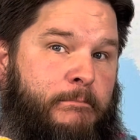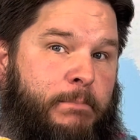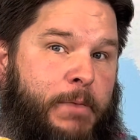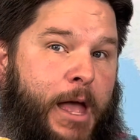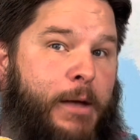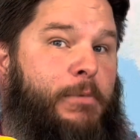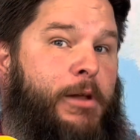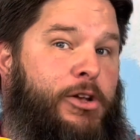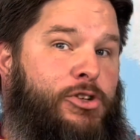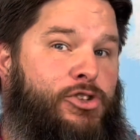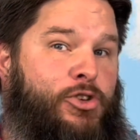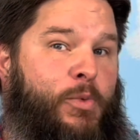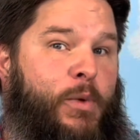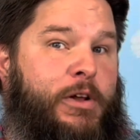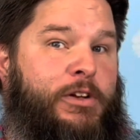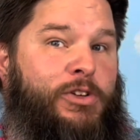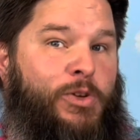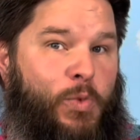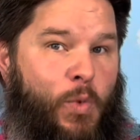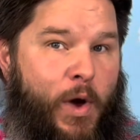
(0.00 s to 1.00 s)
I'm not sure
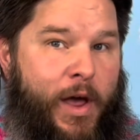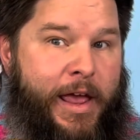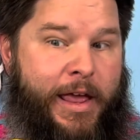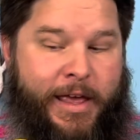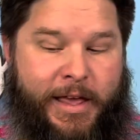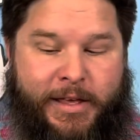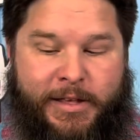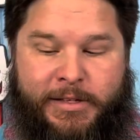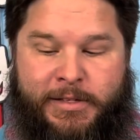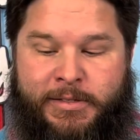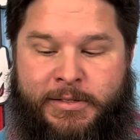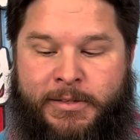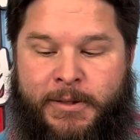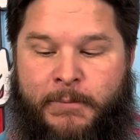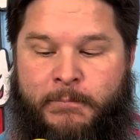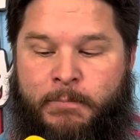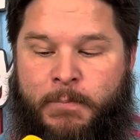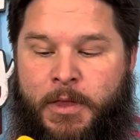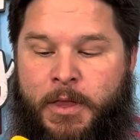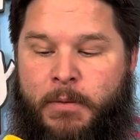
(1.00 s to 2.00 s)
what twang is,
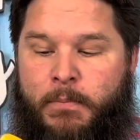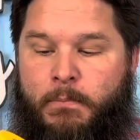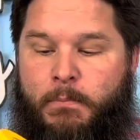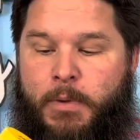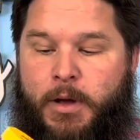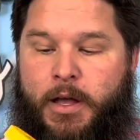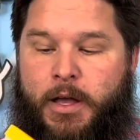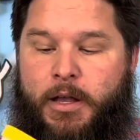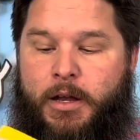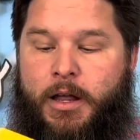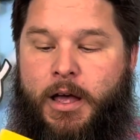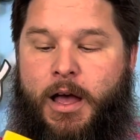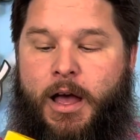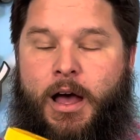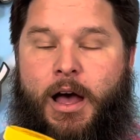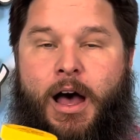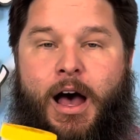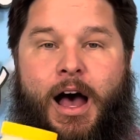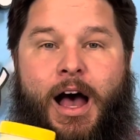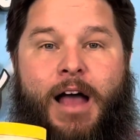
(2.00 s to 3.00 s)
but
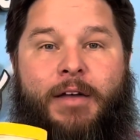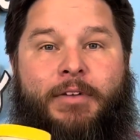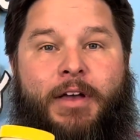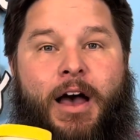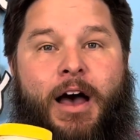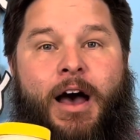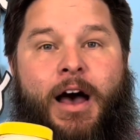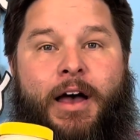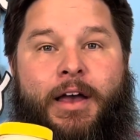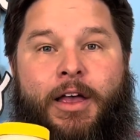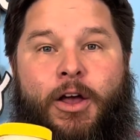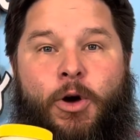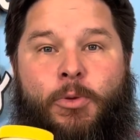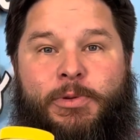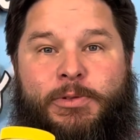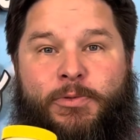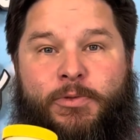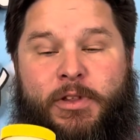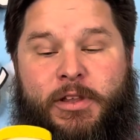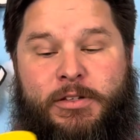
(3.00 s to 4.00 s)
I've got high
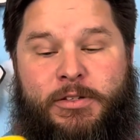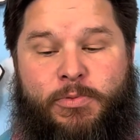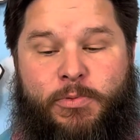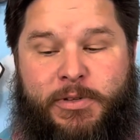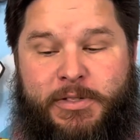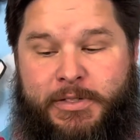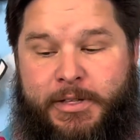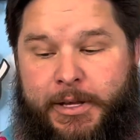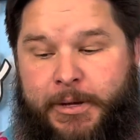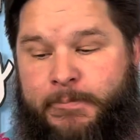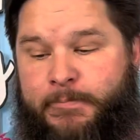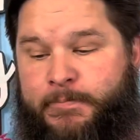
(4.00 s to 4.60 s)
hopes for this. We'll see.